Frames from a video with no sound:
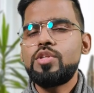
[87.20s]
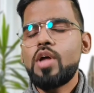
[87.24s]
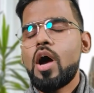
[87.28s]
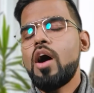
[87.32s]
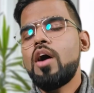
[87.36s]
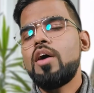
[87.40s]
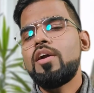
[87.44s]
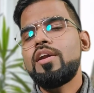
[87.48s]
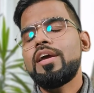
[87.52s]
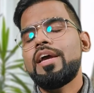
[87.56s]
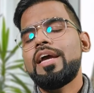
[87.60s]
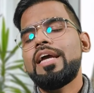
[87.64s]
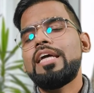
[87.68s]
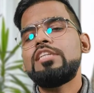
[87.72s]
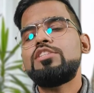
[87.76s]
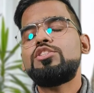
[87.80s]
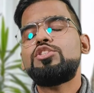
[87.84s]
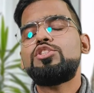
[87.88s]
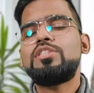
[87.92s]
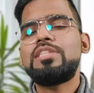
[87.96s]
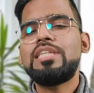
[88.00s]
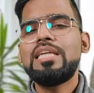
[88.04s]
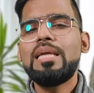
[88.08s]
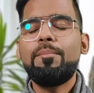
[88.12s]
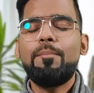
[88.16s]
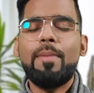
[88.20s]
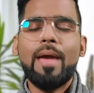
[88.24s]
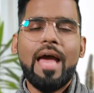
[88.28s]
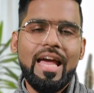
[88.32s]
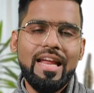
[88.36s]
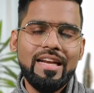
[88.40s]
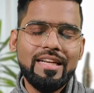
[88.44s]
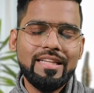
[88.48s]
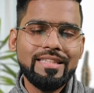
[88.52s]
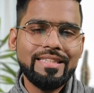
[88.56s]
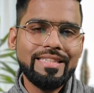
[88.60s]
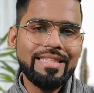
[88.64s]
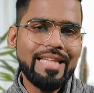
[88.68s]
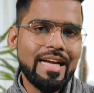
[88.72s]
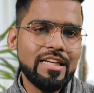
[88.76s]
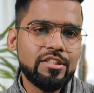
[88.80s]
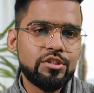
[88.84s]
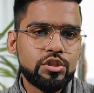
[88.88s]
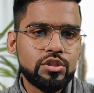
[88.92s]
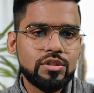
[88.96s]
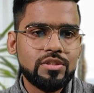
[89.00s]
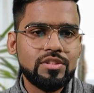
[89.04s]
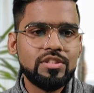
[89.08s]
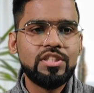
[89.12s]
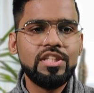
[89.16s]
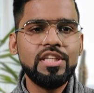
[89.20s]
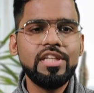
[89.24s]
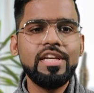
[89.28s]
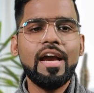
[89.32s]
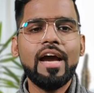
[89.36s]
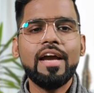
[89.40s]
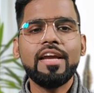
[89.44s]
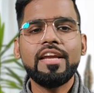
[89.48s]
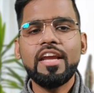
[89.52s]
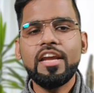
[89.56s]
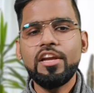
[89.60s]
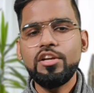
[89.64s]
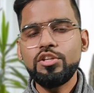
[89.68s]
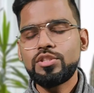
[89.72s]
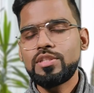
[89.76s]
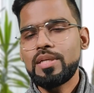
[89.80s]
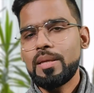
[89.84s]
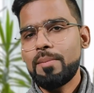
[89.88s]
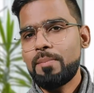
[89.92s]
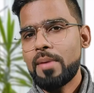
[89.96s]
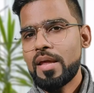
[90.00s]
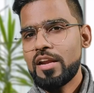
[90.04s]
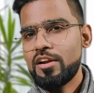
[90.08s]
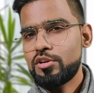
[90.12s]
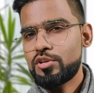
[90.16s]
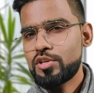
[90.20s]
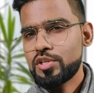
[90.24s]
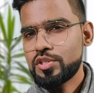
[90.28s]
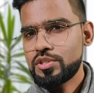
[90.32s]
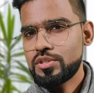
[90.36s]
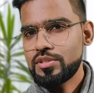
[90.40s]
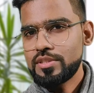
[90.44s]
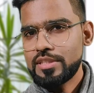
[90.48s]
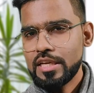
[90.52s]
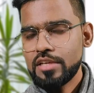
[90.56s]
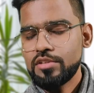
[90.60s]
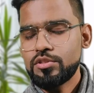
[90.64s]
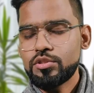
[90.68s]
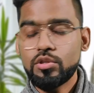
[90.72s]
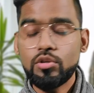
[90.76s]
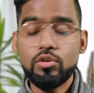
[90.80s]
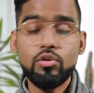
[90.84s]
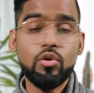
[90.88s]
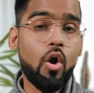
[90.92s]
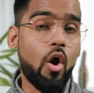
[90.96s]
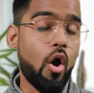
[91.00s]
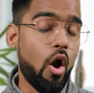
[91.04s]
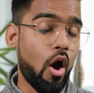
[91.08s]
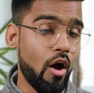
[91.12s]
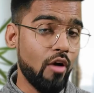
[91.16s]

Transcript: Third is GPAN, that's GIAC Penetration Tester,